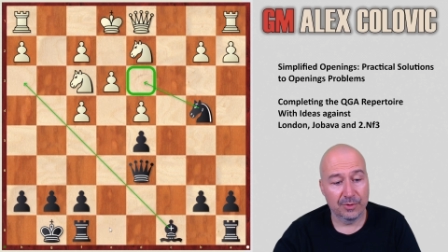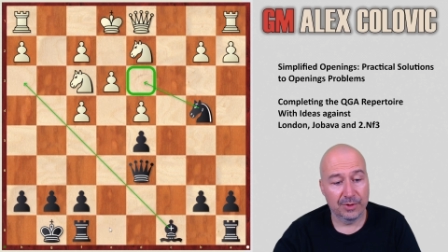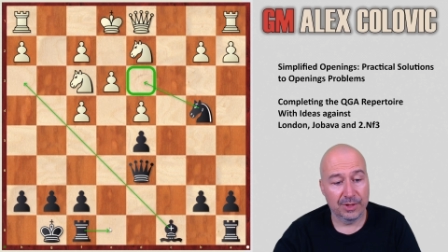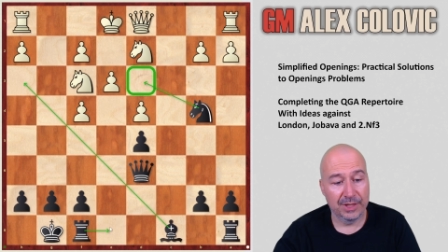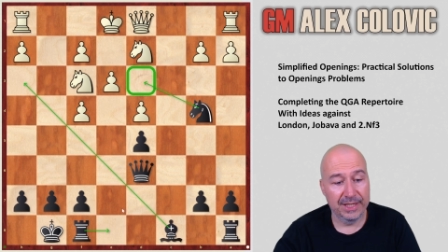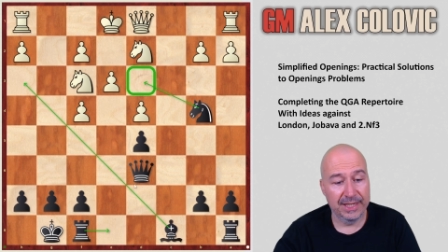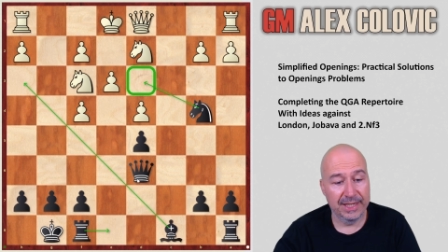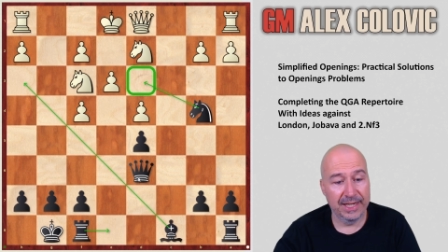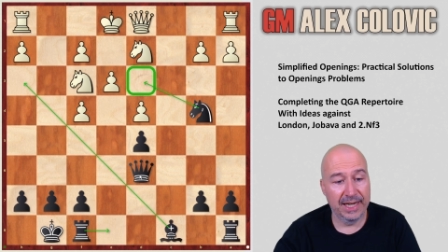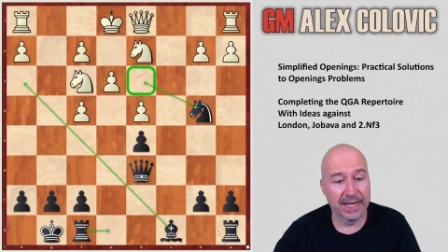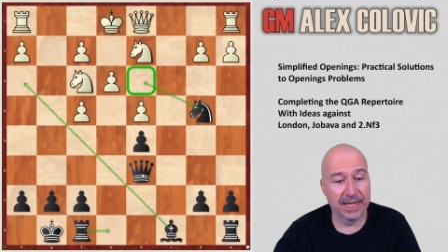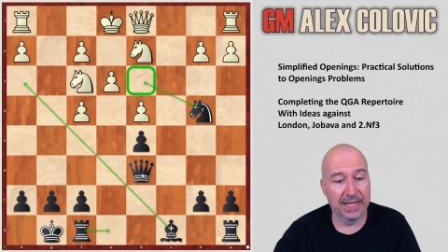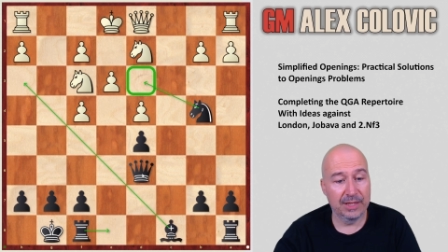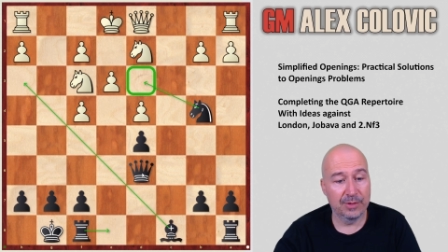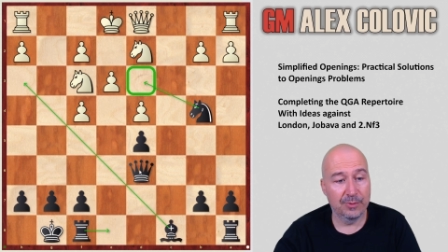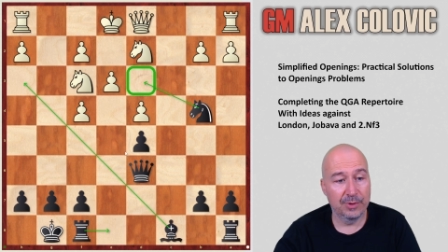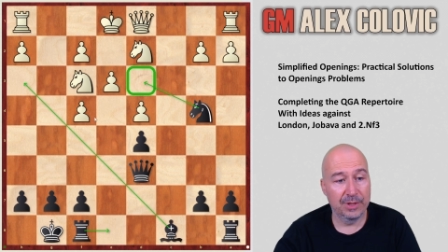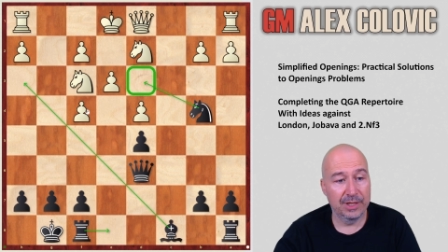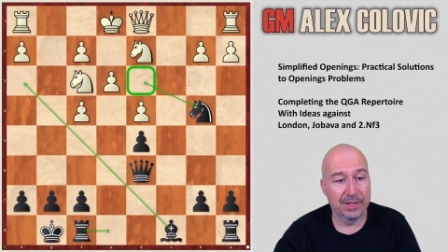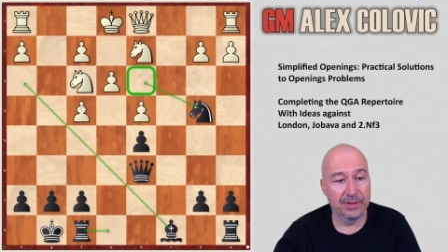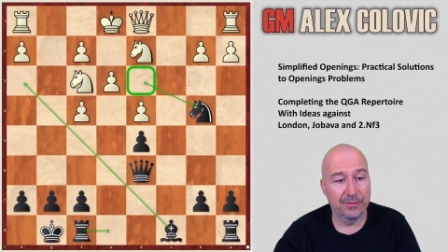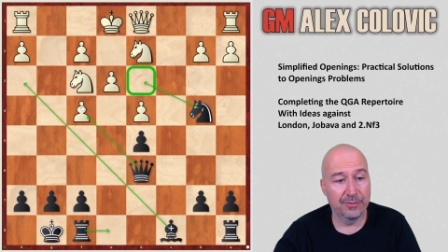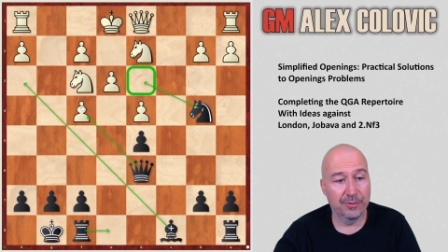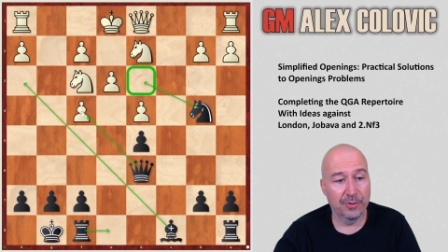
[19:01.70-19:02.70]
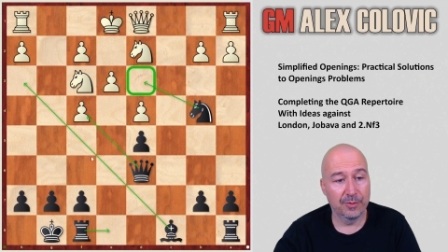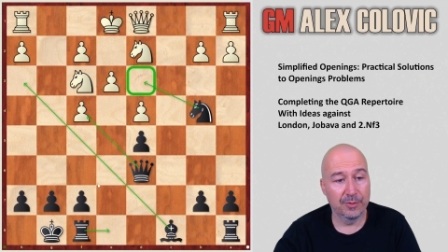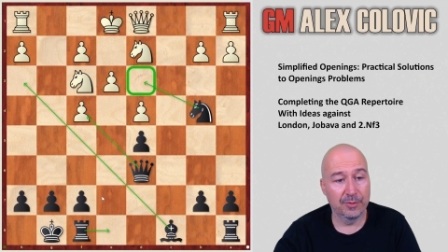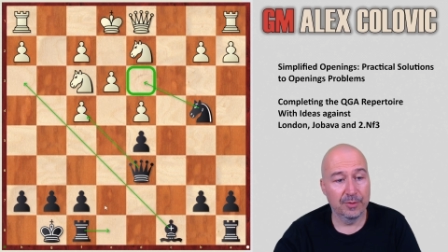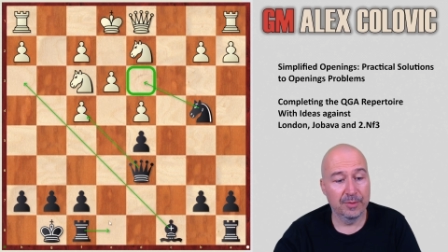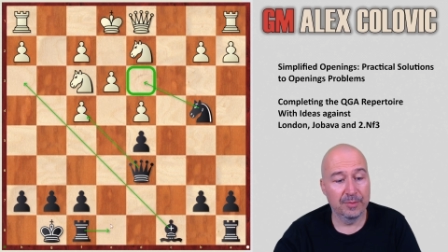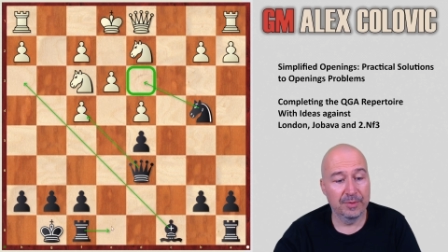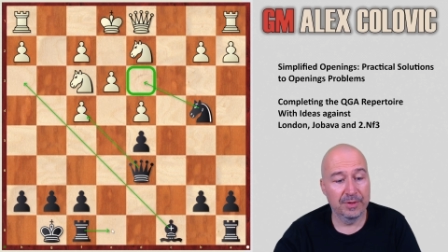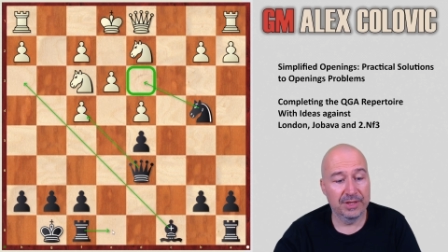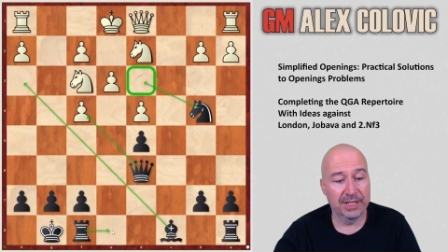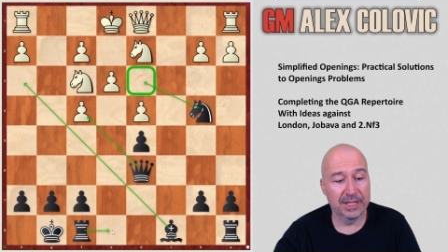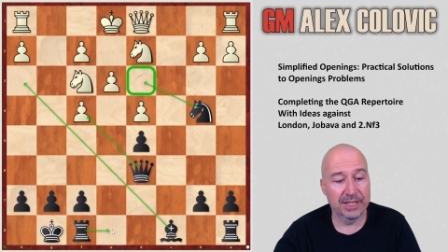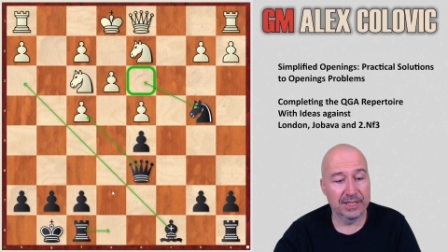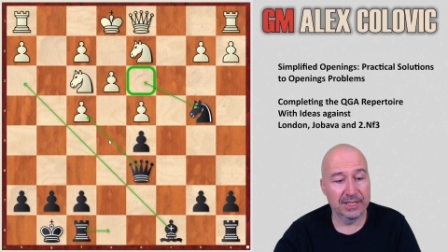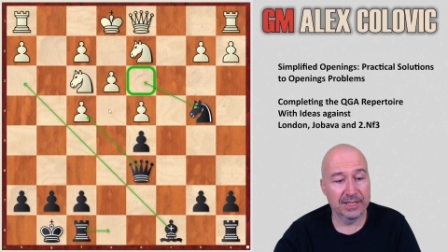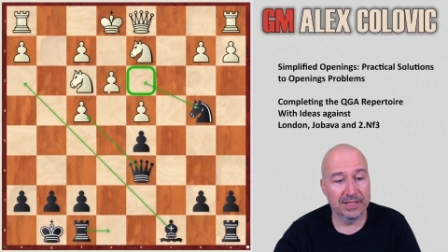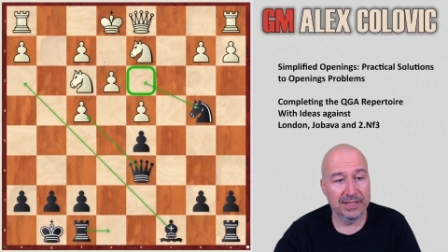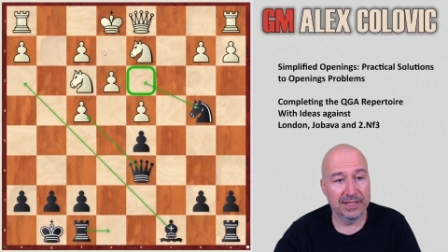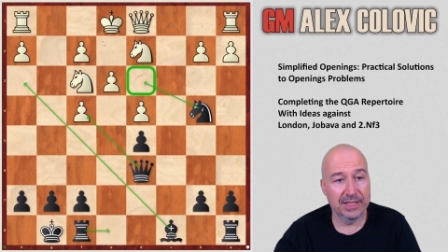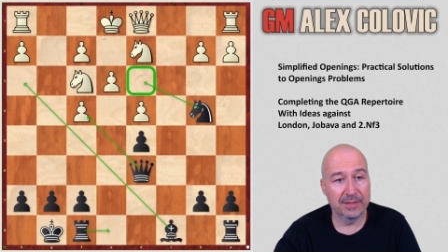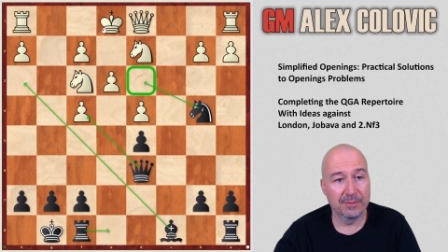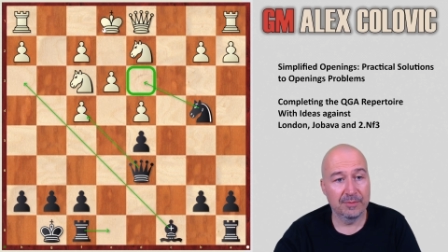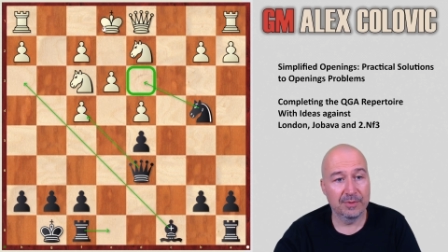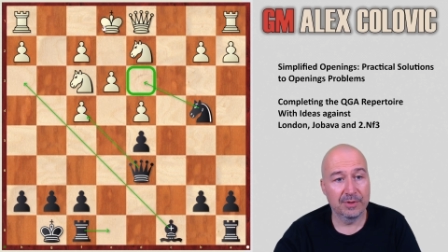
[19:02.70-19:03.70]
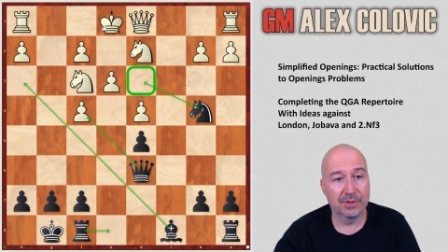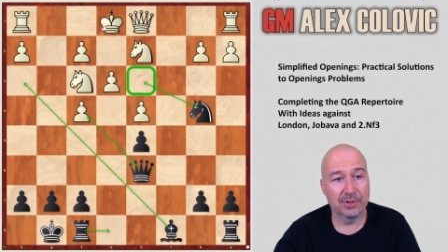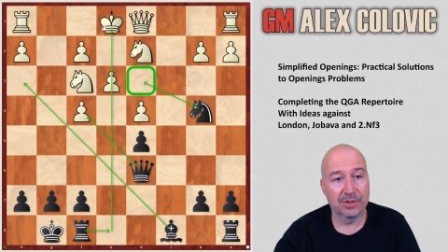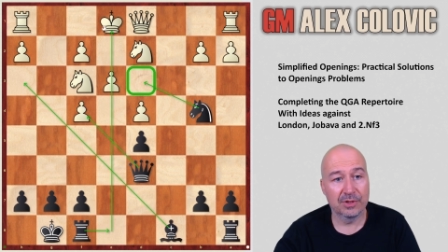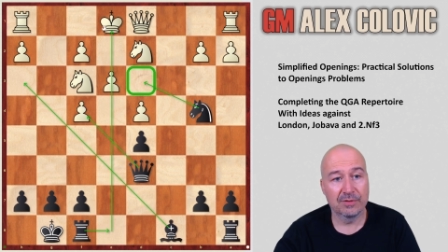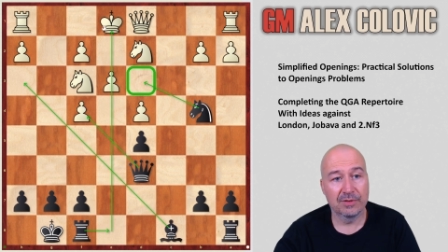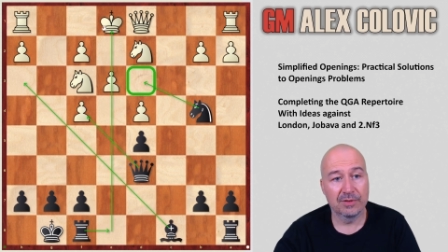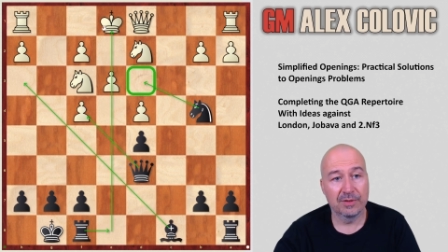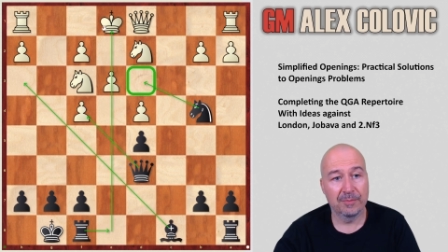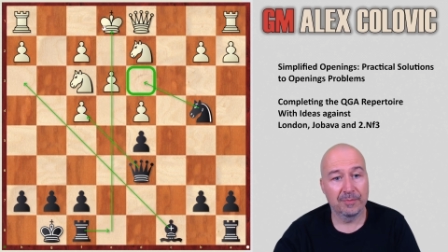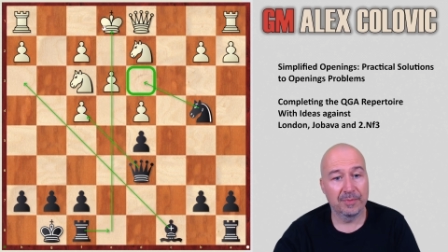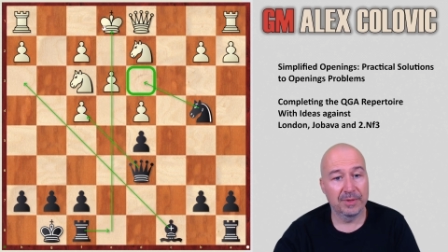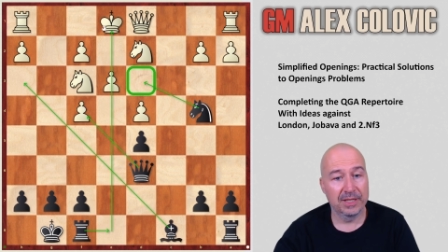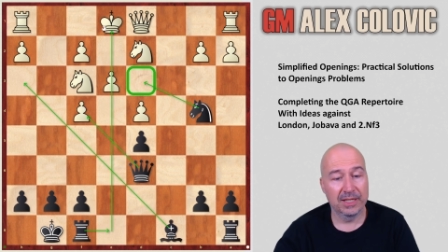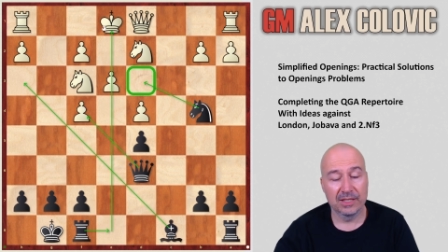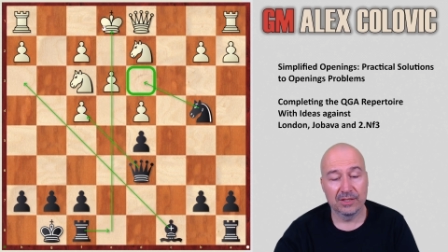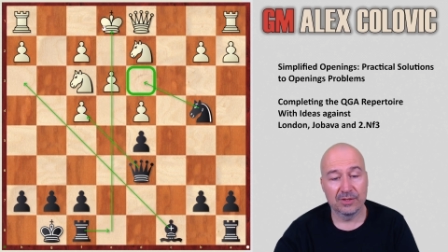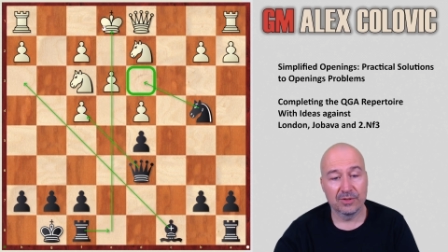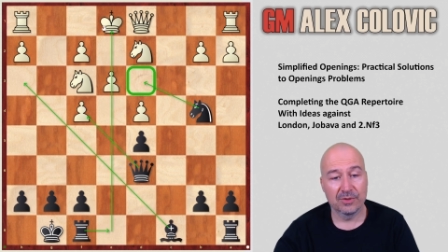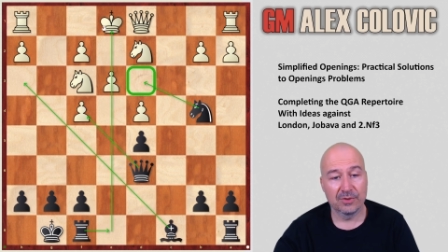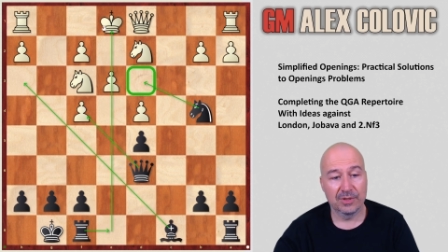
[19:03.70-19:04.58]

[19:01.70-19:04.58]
e8, queen f4 will be threatened then because of the pin-ins